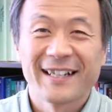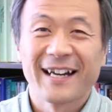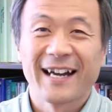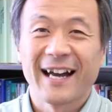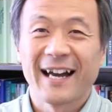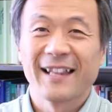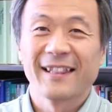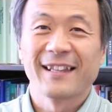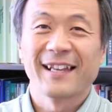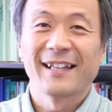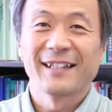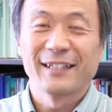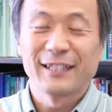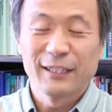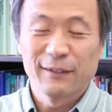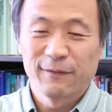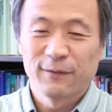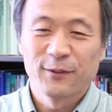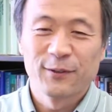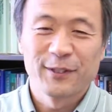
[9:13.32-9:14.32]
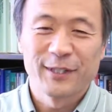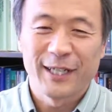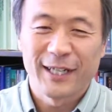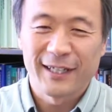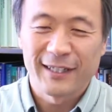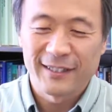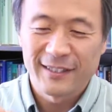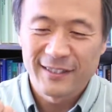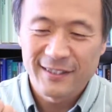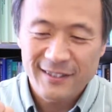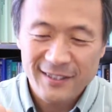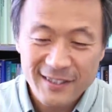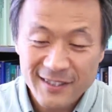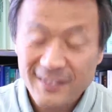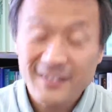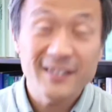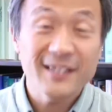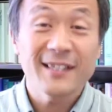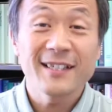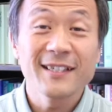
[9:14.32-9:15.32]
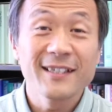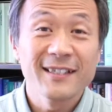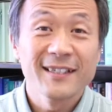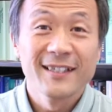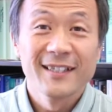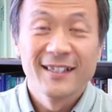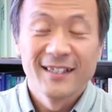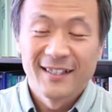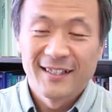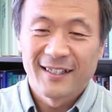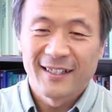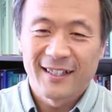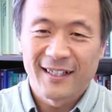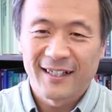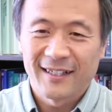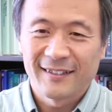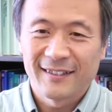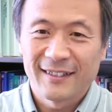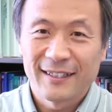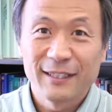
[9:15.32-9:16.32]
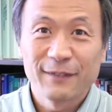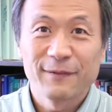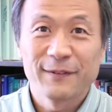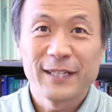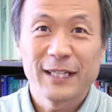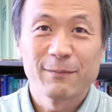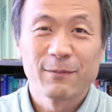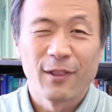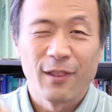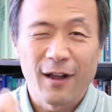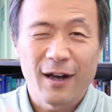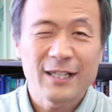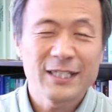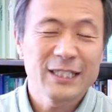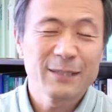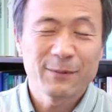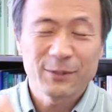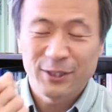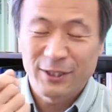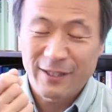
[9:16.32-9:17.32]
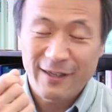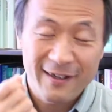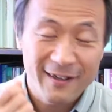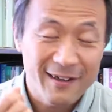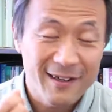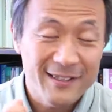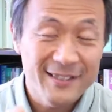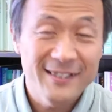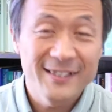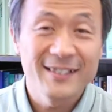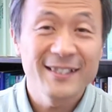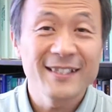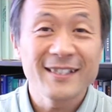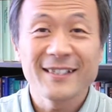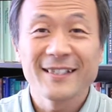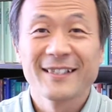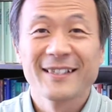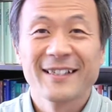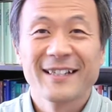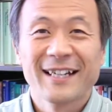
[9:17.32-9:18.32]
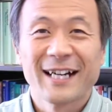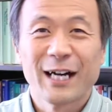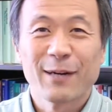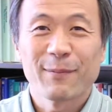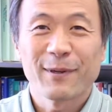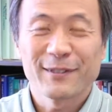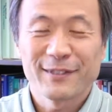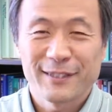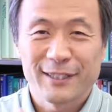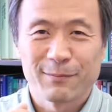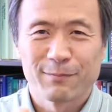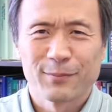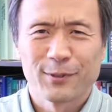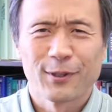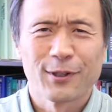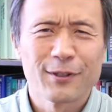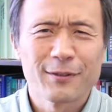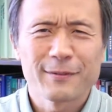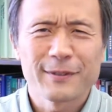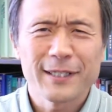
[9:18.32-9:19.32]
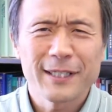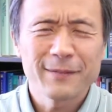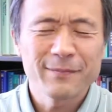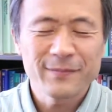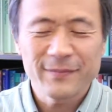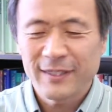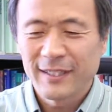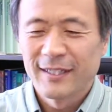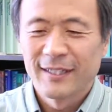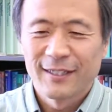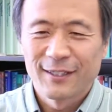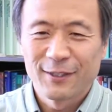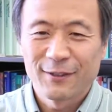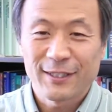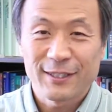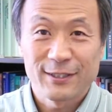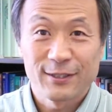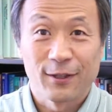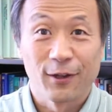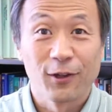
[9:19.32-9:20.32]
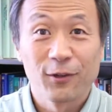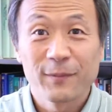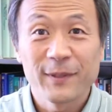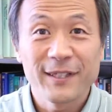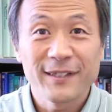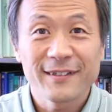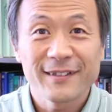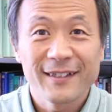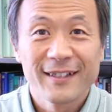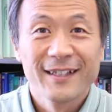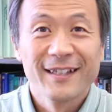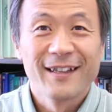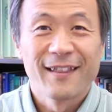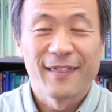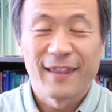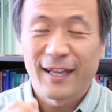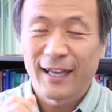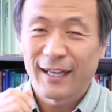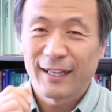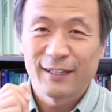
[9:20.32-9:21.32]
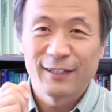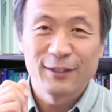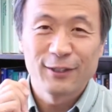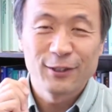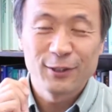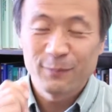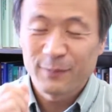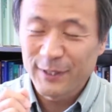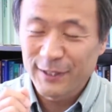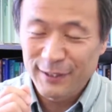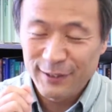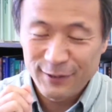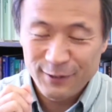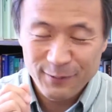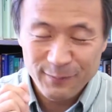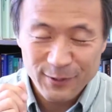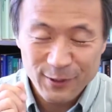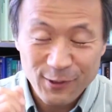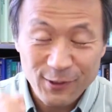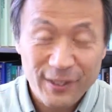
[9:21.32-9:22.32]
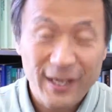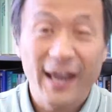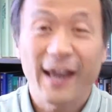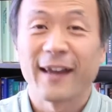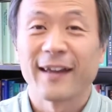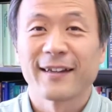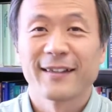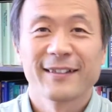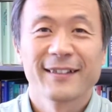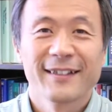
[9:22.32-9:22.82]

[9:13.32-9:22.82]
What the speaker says: and then if you are interested, and then if you have lots of curiosity about the problem you are solving, then you'll be okay.